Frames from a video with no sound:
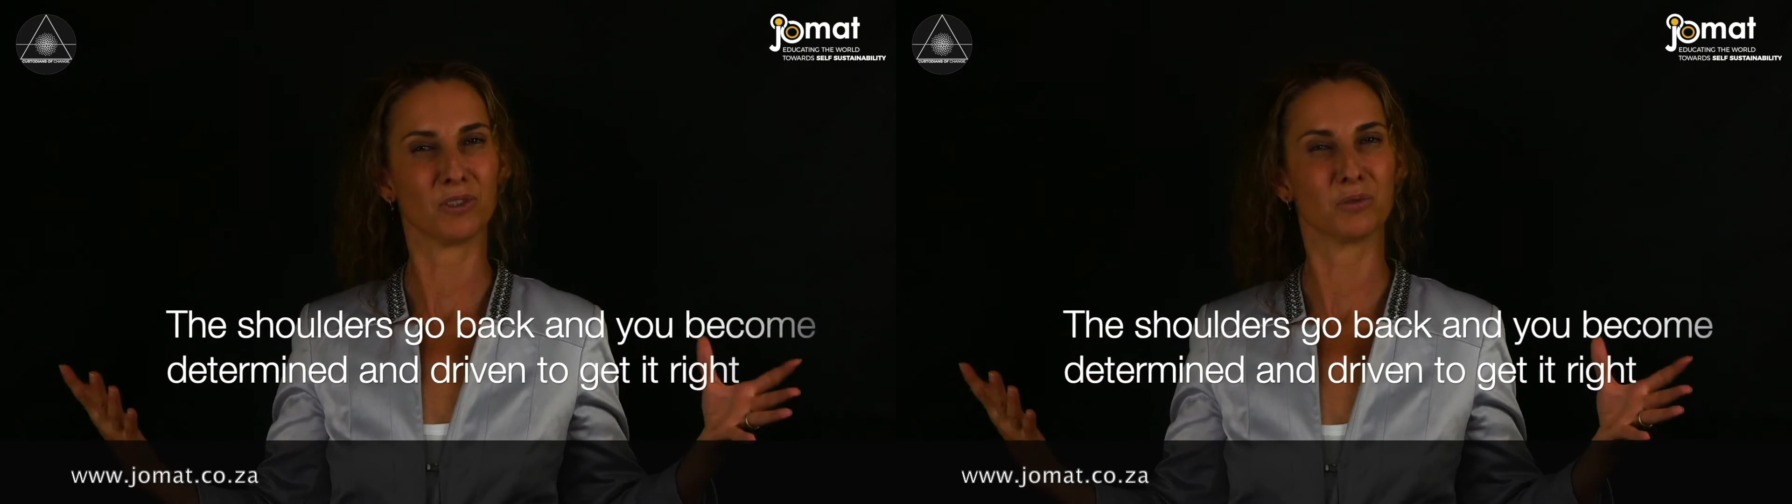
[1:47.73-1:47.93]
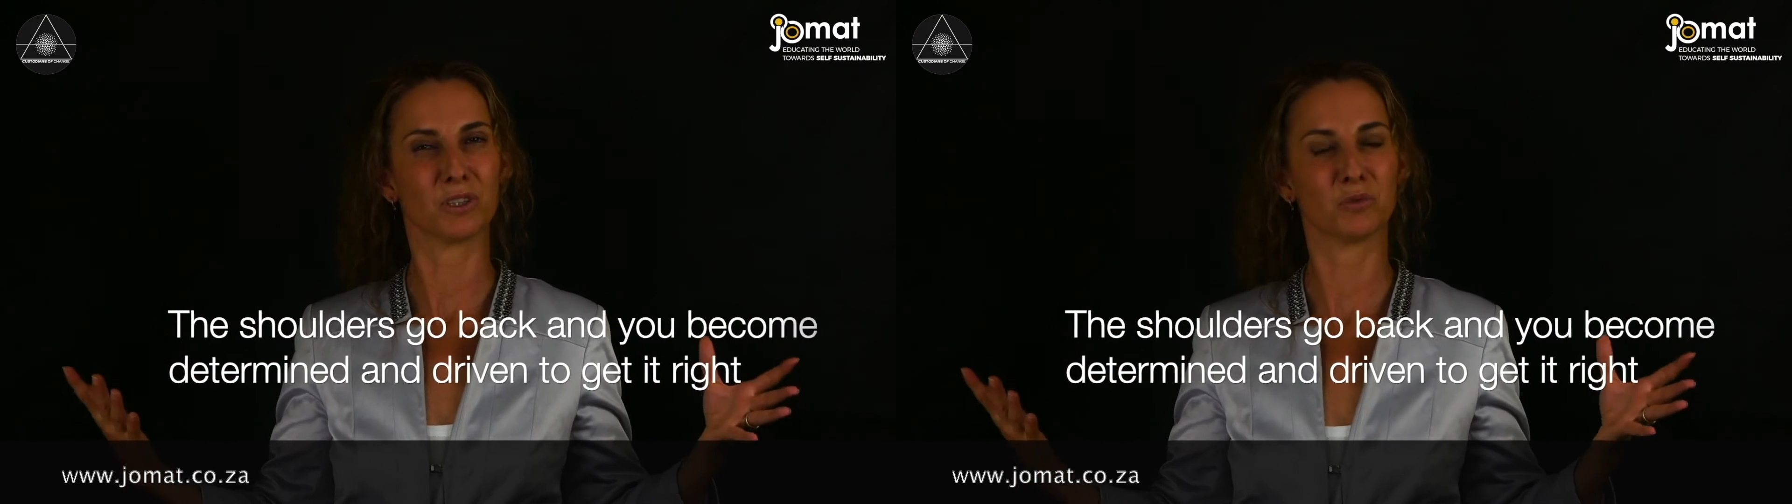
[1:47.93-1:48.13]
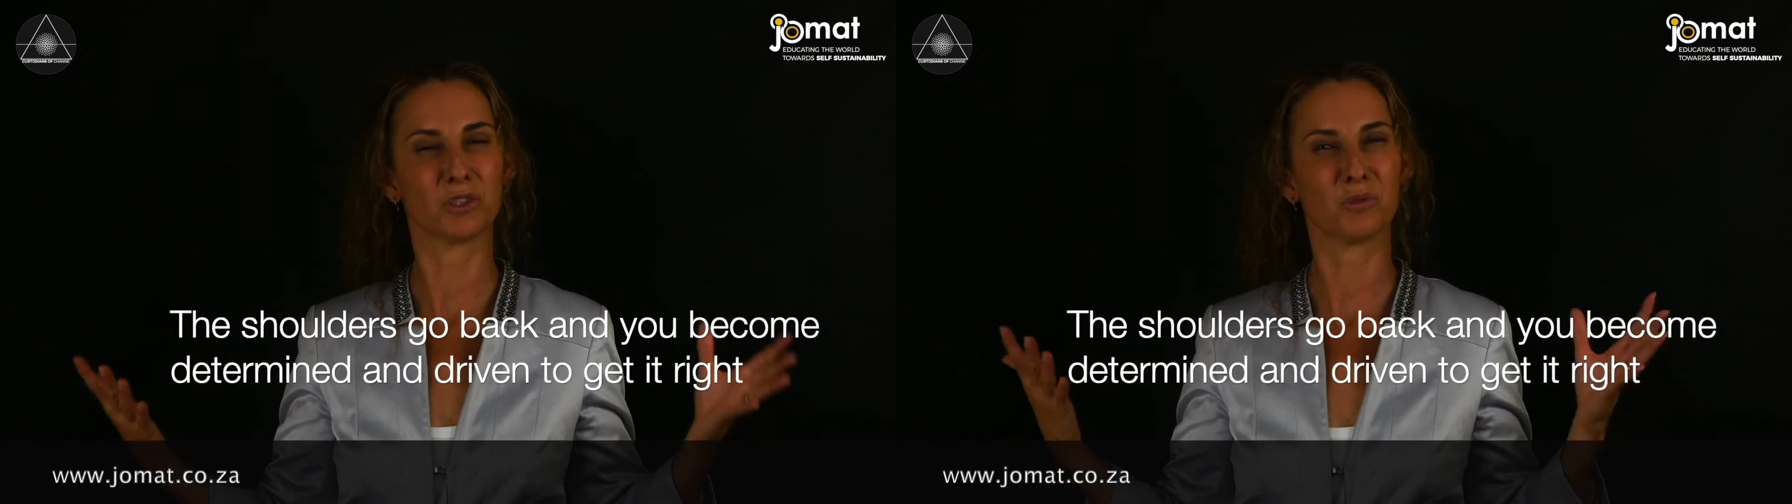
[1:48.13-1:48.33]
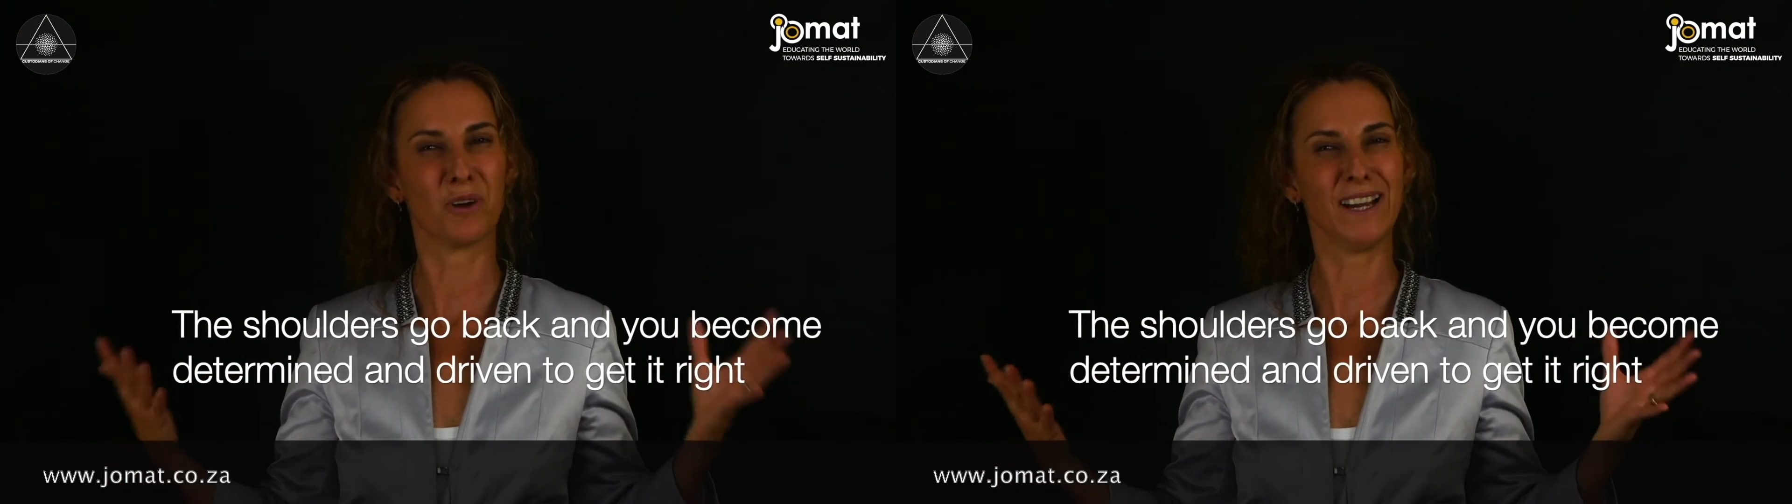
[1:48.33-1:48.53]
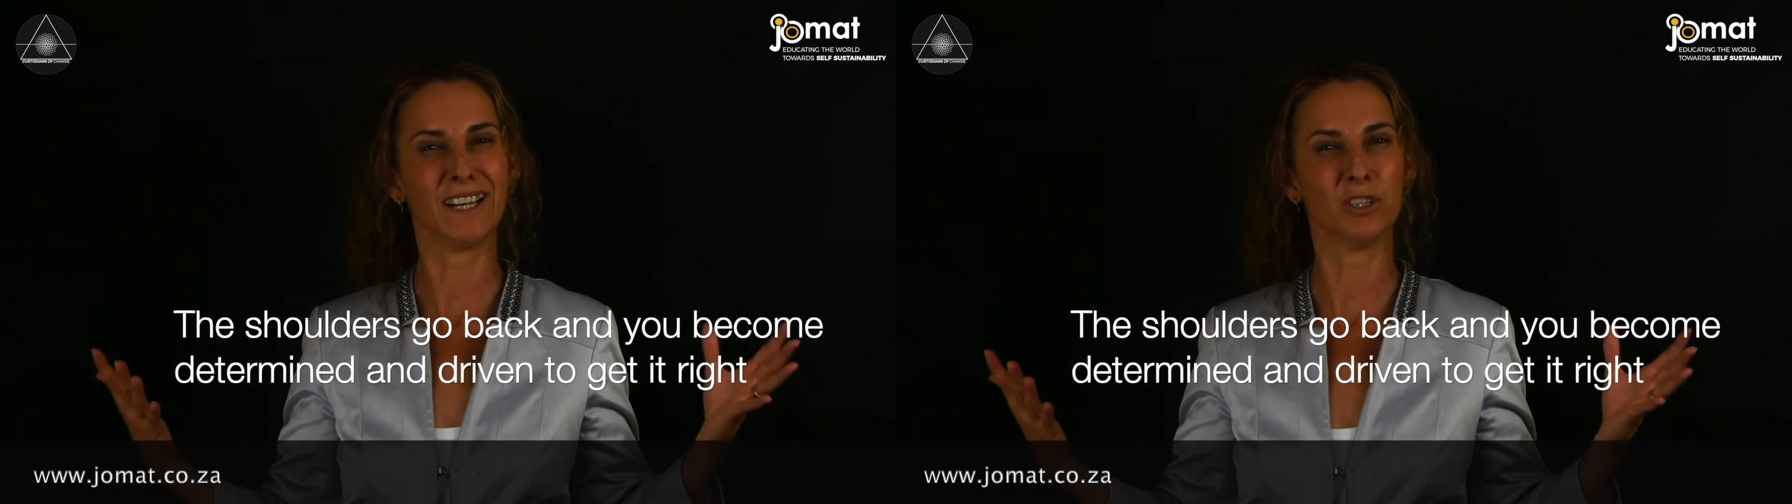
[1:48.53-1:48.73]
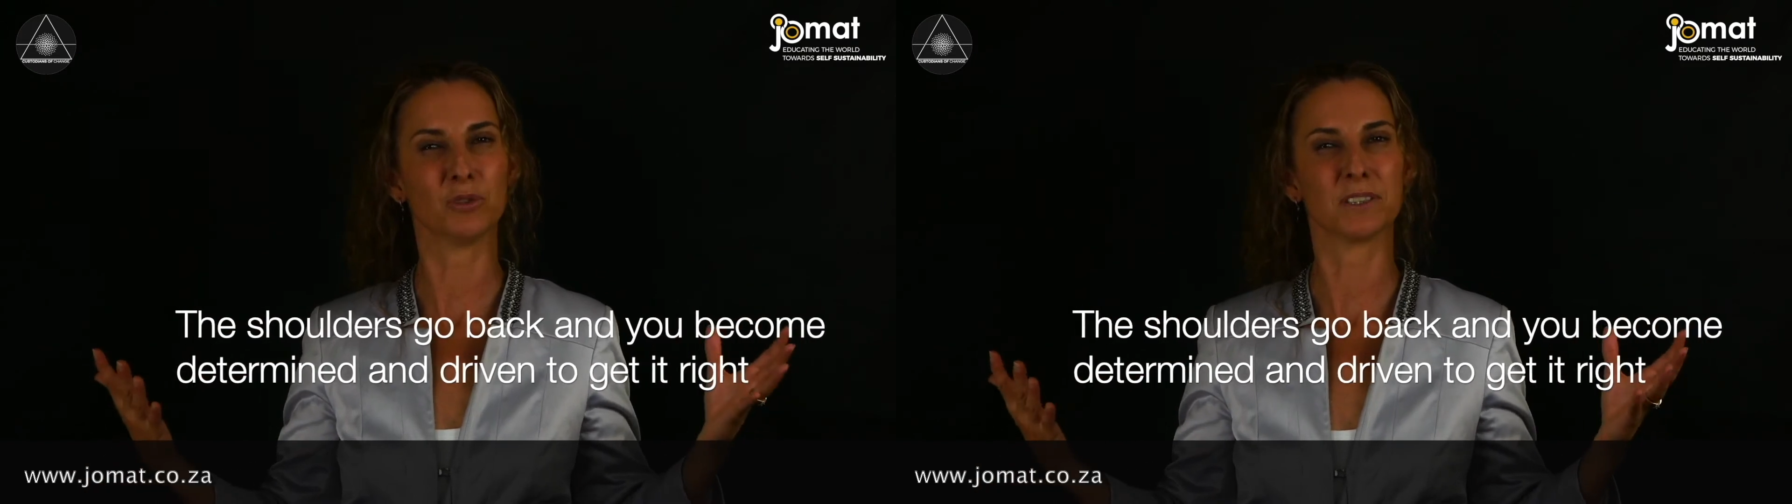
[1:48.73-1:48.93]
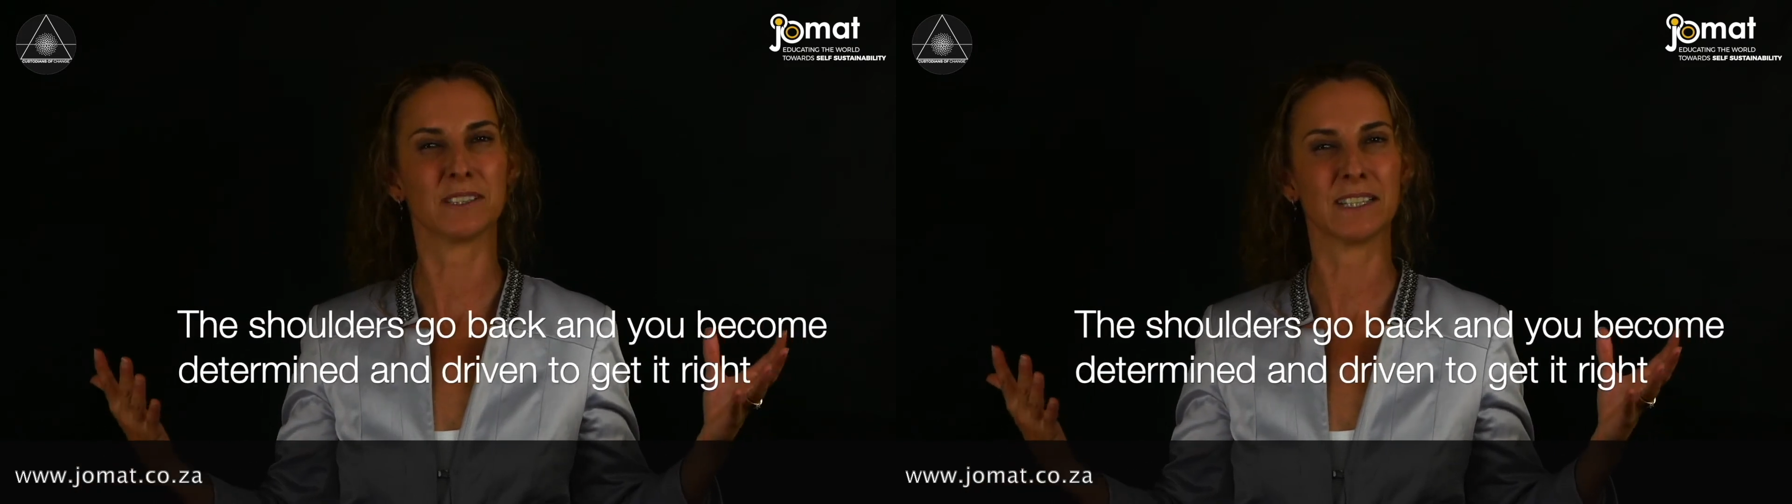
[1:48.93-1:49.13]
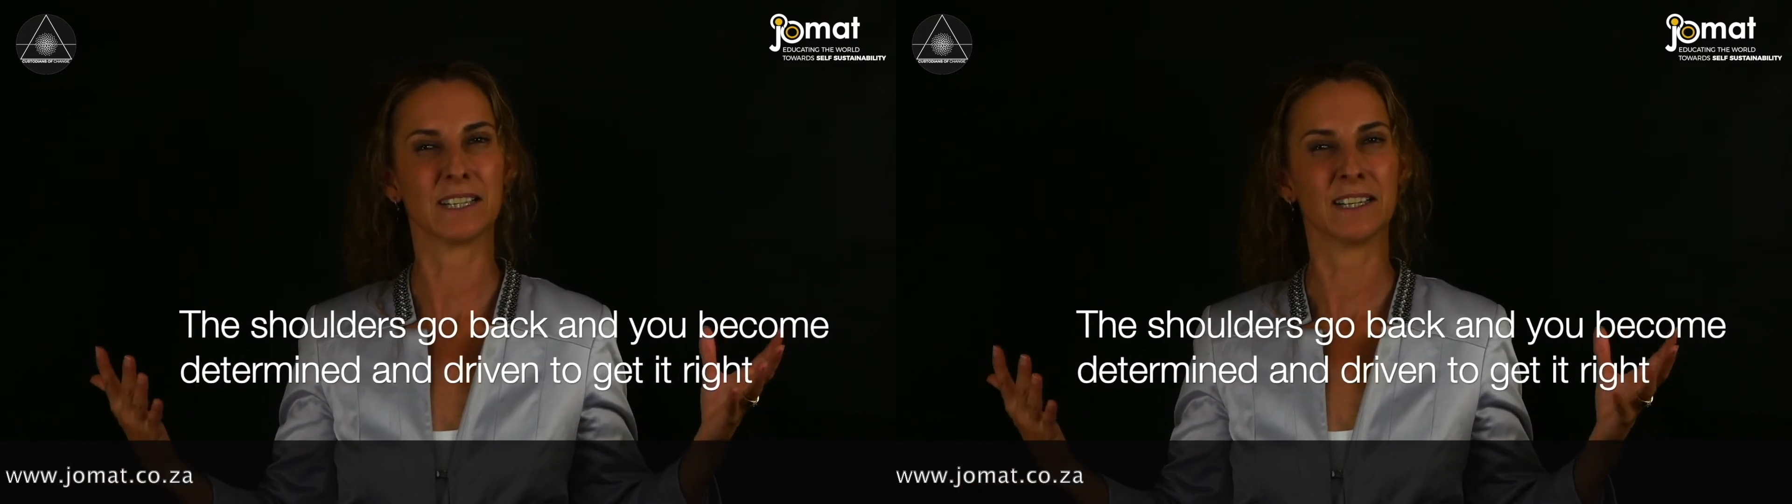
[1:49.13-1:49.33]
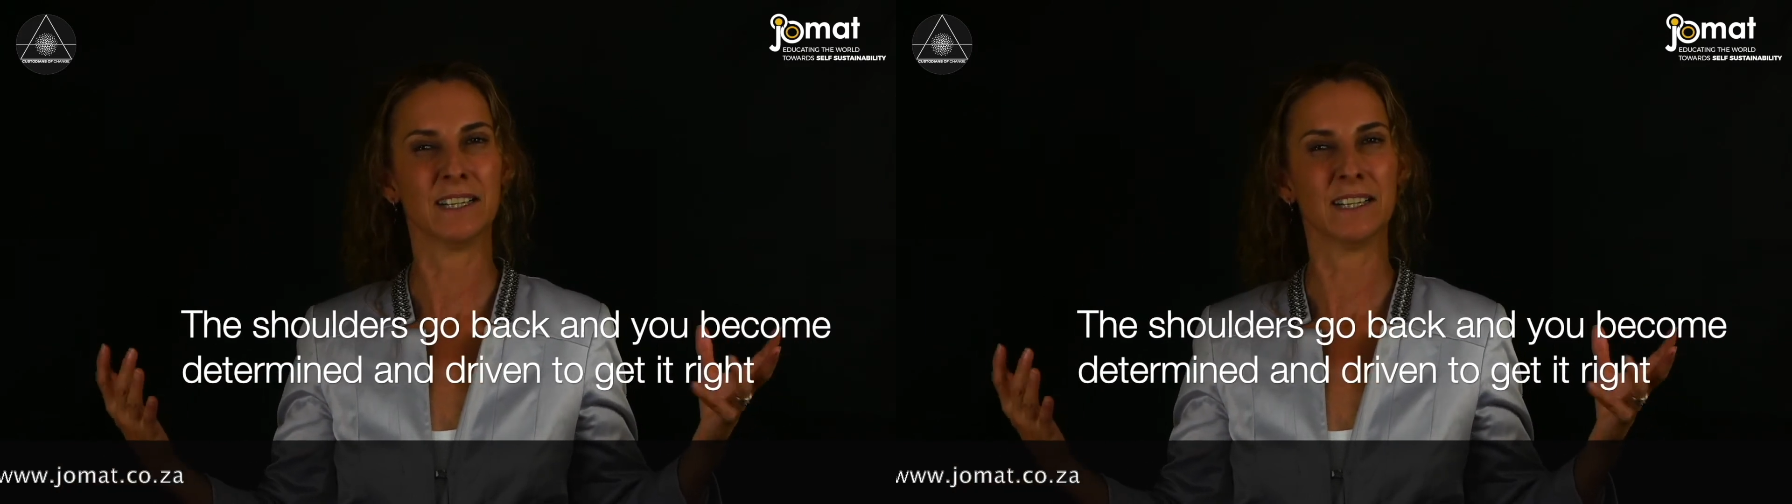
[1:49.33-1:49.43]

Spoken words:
which was quite interesting.